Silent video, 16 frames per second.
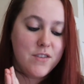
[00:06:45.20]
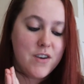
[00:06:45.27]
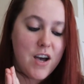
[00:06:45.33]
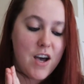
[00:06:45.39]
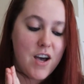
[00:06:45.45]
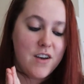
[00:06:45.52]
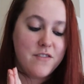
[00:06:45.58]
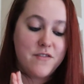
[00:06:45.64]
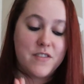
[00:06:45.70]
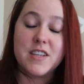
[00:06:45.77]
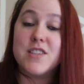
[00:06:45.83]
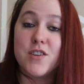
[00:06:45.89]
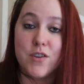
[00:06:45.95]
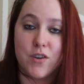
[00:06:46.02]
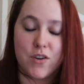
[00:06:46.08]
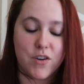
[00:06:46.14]
uh,
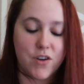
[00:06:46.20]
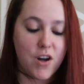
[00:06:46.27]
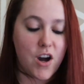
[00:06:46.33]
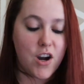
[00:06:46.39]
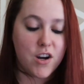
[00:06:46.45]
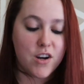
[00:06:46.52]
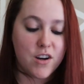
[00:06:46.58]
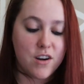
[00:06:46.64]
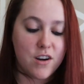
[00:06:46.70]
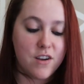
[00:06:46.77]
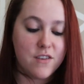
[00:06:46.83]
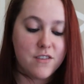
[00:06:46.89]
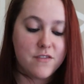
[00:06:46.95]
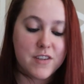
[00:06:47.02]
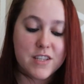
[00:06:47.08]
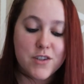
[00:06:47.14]
physical, our
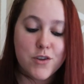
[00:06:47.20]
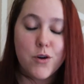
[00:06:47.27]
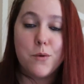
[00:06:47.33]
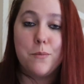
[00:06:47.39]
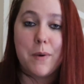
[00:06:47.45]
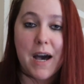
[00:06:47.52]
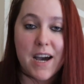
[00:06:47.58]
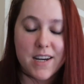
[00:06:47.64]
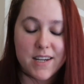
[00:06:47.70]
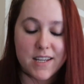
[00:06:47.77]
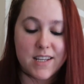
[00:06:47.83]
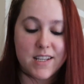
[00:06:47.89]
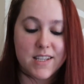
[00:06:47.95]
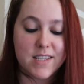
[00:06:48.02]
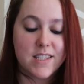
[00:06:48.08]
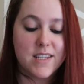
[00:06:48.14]
physical
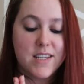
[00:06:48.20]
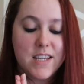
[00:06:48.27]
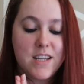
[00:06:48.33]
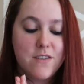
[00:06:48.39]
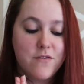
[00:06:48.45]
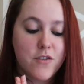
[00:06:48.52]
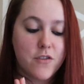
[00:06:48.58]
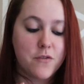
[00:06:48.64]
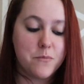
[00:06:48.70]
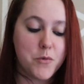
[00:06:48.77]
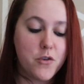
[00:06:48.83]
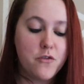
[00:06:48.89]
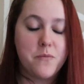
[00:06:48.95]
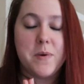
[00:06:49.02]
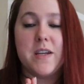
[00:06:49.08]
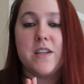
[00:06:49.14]
bodies, the need for
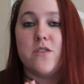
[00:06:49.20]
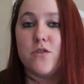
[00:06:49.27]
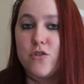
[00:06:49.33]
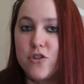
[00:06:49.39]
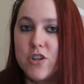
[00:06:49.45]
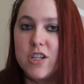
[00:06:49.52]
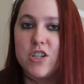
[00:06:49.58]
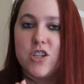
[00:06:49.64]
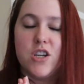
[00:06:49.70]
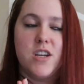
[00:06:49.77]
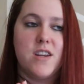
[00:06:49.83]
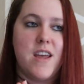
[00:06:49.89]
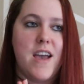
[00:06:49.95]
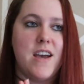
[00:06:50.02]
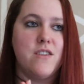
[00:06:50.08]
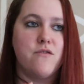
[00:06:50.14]
movement,
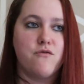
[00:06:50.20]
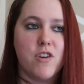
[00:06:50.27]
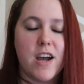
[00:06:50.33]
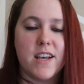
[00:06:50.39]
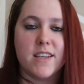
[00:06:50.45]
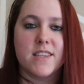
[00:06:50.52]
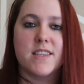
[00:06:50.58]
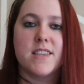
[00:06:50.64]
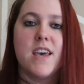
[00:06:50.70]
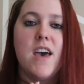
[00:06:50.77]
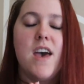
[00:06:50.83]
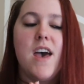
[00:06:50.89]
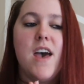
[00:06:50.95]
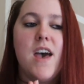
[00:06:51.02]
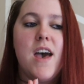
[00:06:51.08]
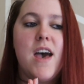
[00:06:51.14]
nutrition, and rest.
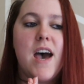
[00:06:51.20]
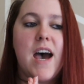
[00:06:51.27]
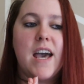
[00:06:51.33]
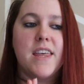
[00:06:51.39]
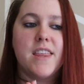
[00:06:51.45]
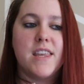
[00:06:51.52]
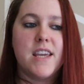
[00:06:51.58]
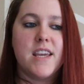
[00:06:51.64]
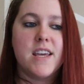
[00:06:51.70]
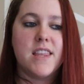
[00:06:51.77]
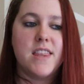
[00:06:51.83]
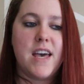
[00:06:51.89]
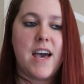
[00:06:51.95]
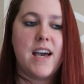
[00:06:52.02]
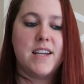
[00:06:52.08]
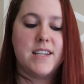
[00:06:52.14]
I think
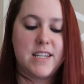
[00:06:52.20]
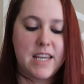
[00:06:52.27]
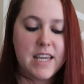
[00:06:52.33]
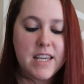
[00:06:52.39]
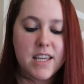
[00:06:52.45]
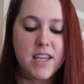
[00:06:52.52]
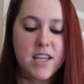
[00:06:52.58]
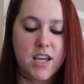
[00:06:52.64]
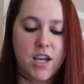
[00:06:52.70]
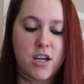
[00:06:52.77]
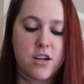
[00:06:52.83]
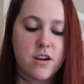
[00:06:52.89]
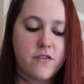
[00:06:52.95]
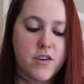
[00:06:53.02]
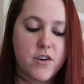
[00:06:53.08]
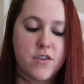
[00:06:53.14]
that taking
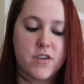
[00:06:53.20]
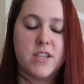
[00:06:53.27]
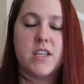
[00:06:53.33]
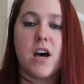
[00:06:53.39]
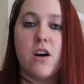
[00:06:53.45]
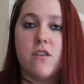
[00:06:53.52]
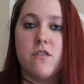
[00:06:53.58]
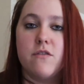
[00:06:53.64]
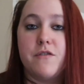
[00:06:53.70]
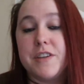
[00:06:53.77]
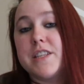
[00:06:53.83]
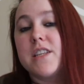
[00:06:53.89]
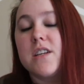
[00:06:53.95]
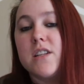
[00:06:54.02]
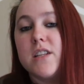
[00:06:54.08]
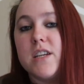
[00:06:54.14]
care of yourself
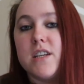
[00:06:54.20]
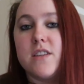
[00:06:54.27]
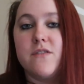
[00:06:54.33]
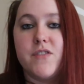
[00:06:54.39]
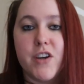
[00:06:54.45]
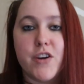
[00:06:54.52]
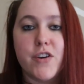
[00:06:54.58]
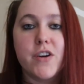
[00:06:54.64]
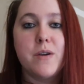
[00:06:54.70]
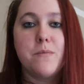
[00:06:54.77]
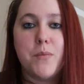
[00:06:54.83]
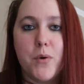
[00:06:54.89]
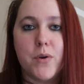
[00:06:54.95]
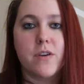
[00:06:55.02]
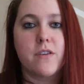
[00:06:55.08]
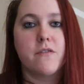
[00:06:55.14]
physically is very
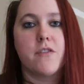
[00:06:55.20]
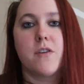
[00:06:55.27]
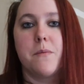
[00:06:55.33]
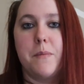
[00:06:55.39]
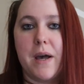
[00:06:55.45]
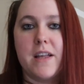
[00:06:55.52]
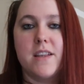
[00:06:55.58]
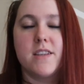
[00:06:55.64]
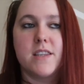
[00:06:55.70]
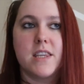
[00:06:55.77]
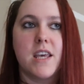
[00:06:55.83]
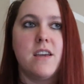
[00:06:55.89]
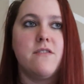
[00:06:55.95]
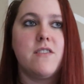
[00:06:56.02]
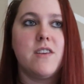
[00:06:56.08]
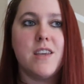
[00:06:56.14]
important for a balanced
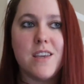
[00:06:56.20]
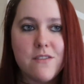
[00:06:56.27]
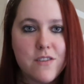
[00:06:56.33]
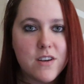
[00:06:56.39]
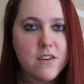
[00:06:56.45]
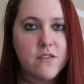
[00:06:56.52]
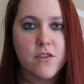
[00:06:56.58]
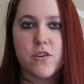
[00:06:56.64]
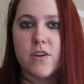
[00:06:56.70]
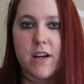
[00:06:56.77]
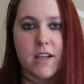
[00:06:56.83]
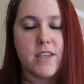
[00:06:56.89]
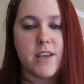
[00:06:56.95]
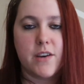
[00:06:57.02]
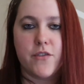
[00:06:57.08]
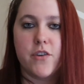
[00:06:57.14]
life, even if you're
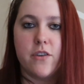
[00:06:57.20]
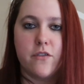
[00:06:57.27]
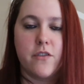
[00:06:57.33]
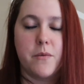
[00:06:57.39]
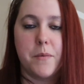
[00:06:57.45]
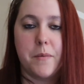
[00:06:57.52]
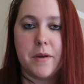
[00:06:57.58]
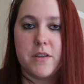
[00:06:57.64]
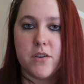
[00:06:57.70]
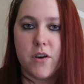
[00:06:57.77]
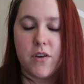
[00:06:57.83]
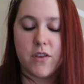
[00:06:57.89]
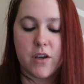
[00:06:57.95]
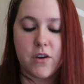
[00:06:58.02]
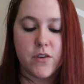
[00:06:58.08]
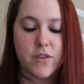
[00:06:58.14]
not suffering from a mental
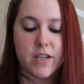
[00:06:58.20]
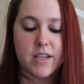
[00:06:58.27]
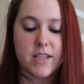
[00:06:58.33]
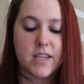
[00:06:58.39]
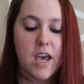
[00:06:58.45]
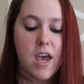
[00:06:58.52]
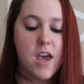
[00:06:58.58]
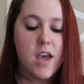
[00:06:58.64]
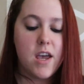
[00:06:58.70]
health illness.